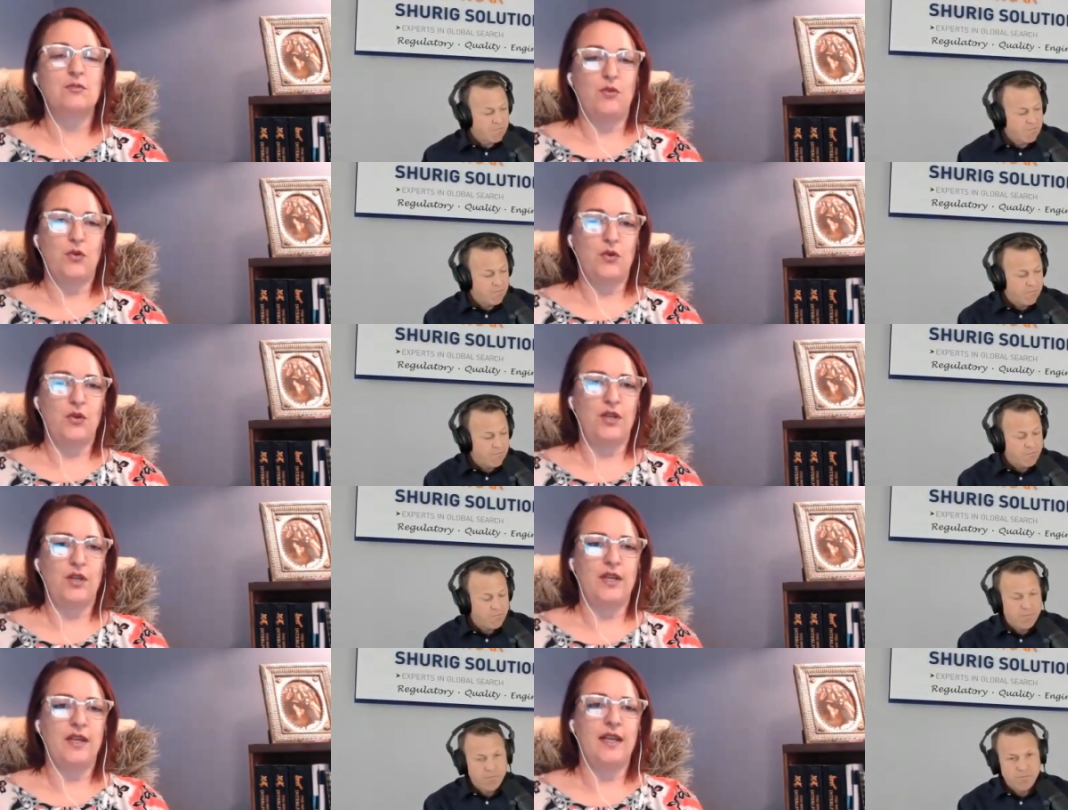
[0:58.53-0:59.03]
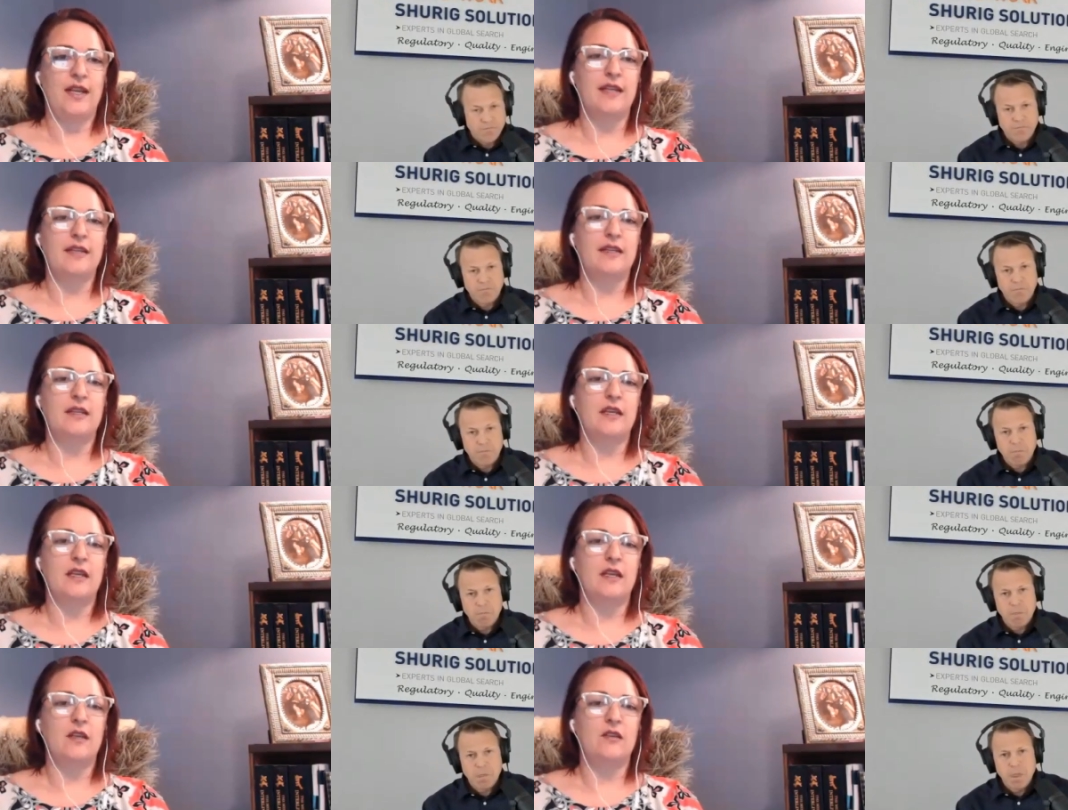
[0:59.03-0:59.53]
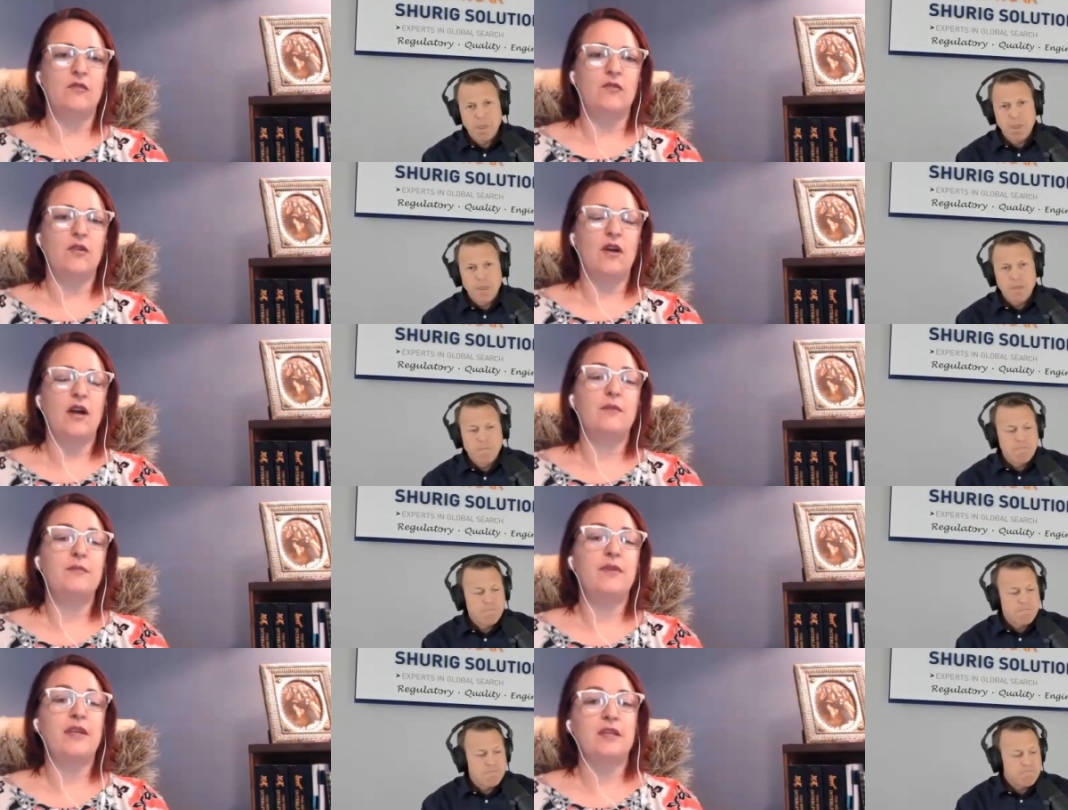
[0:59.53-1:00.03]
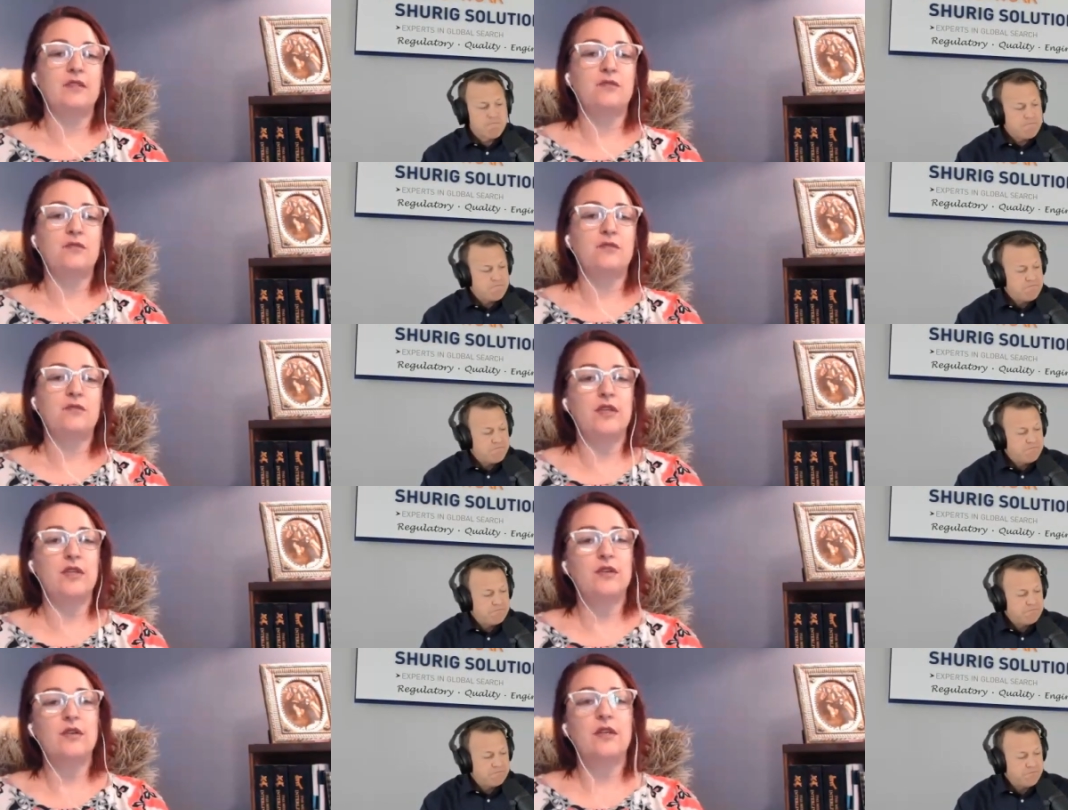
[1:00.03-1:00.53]
Speaker 1: important and and because
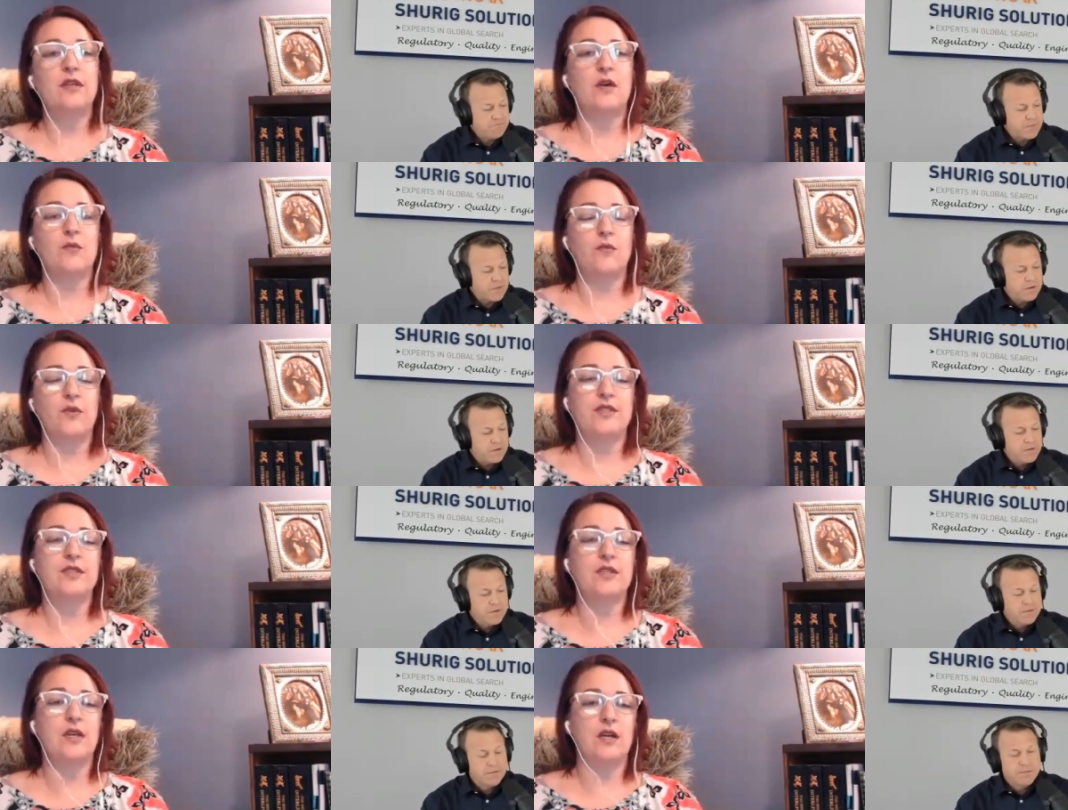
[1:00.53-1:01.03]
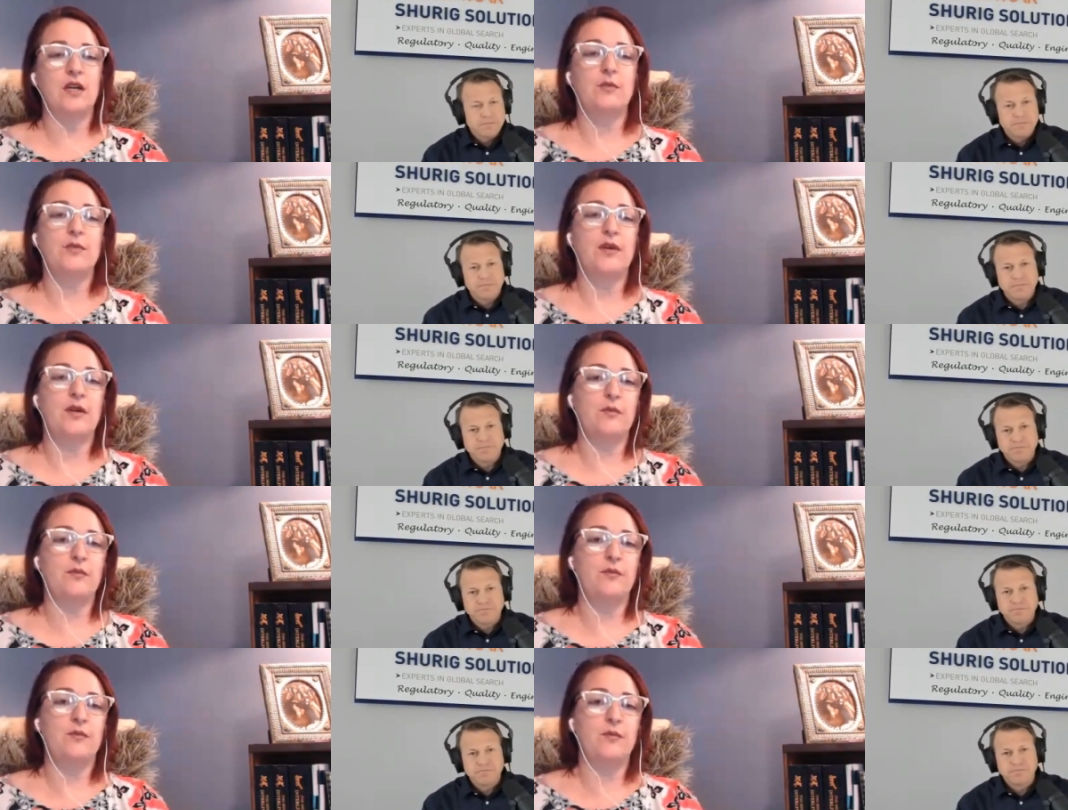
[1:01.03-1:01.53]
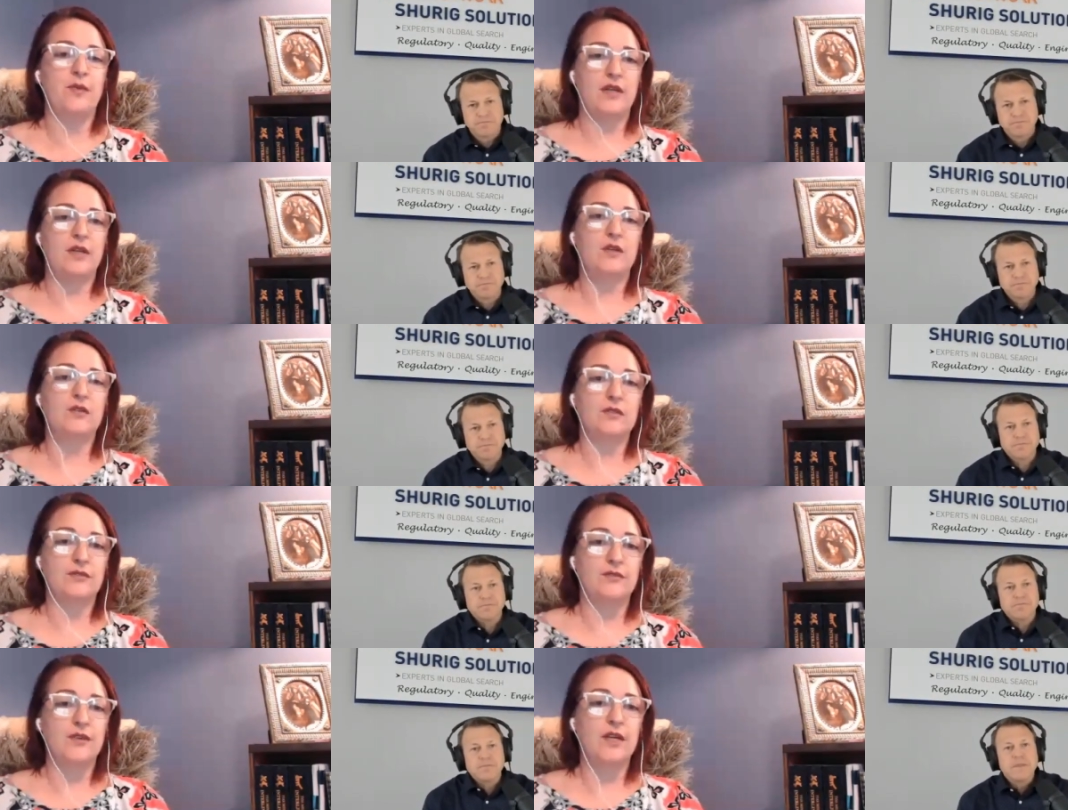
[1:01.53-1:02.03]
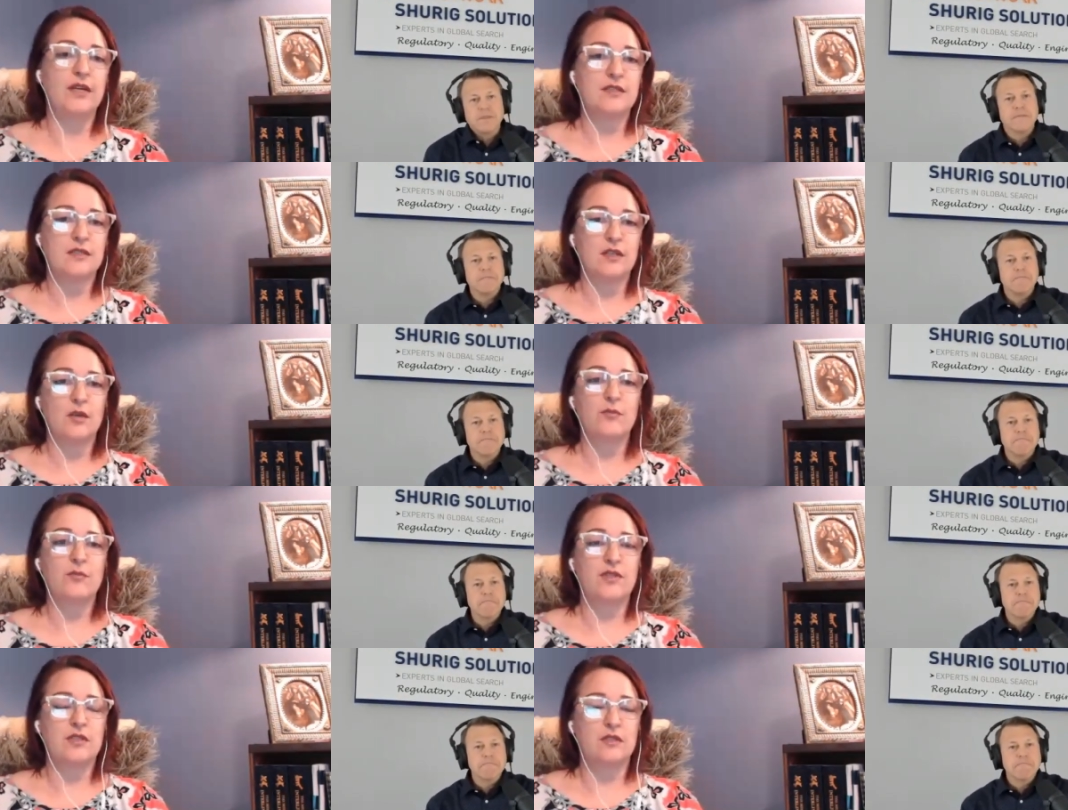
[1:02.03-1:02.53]
we hear a lot when we talk about medical device
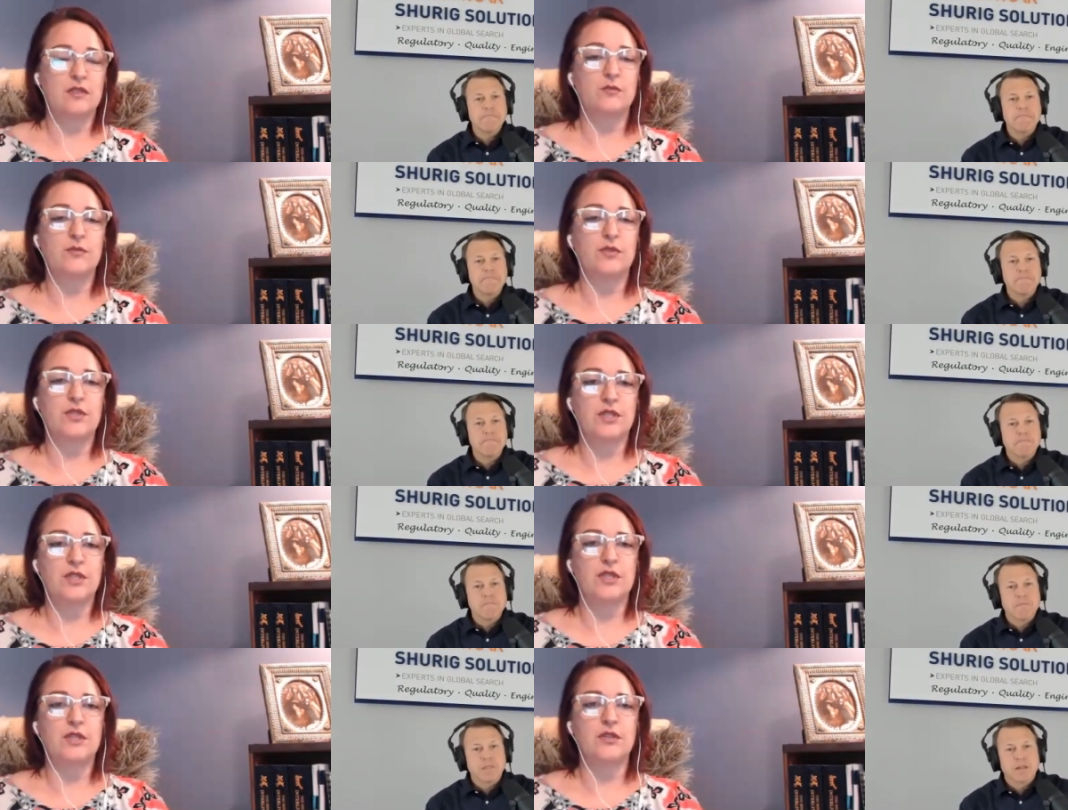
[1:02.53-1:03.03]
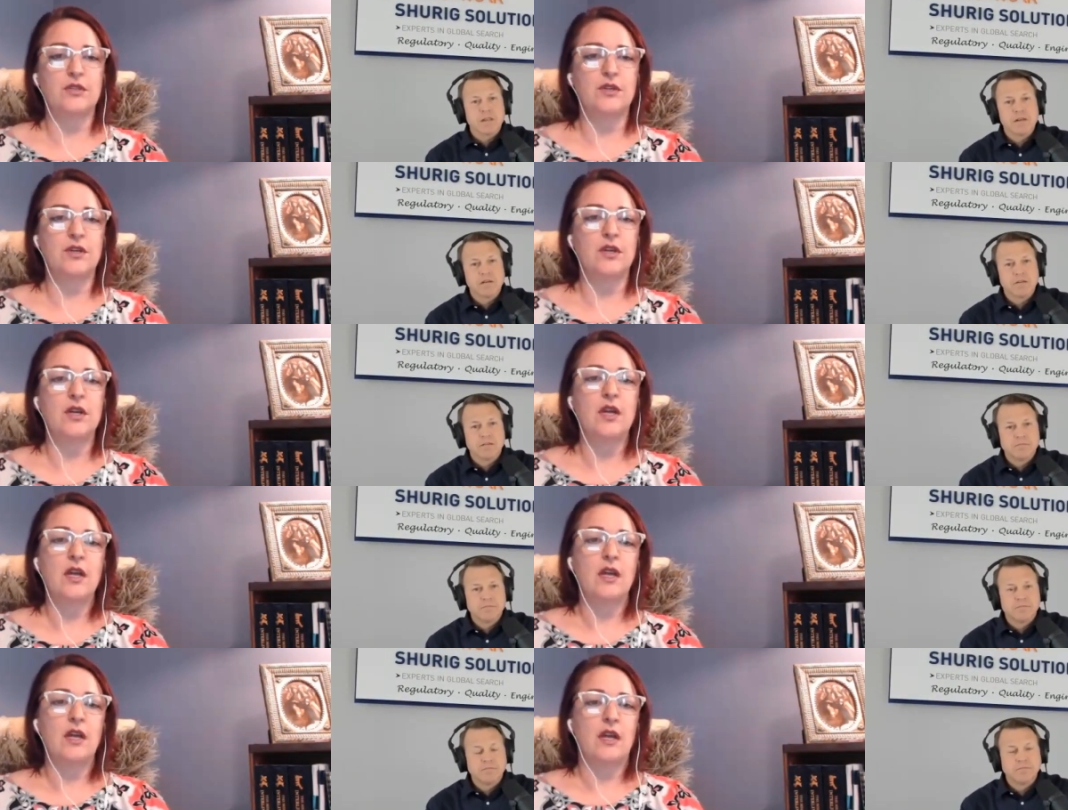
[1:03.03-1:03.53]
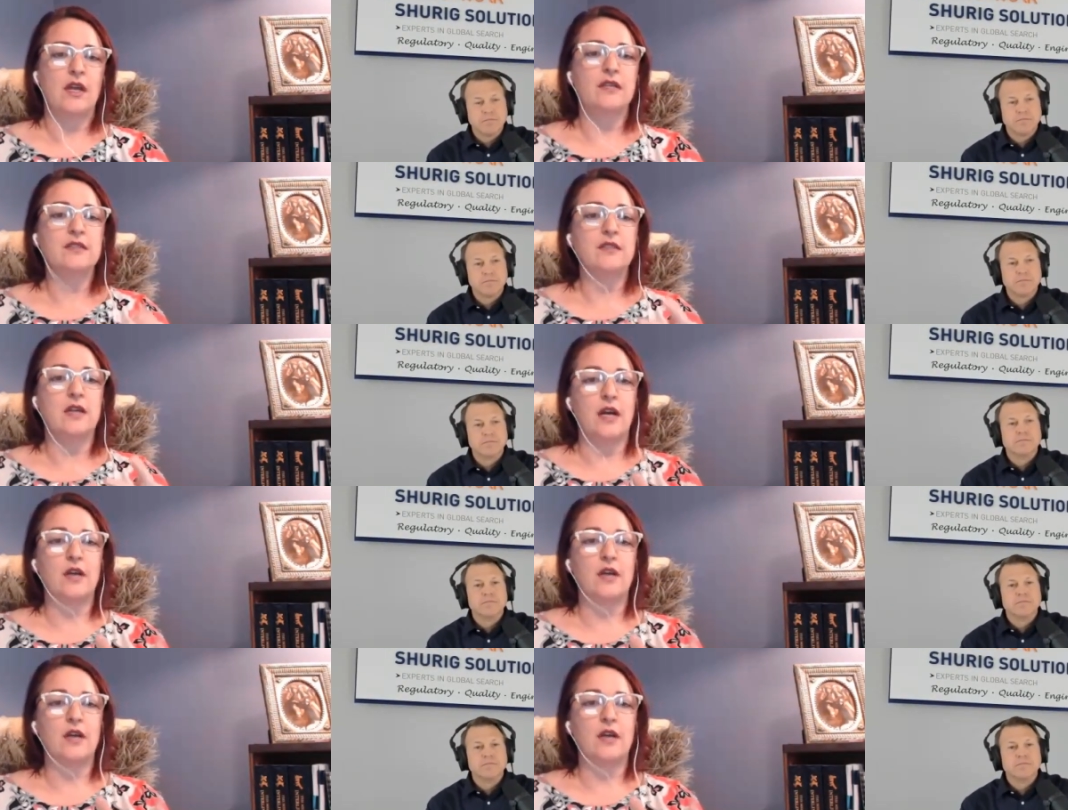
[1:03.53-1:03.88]
companies in particular as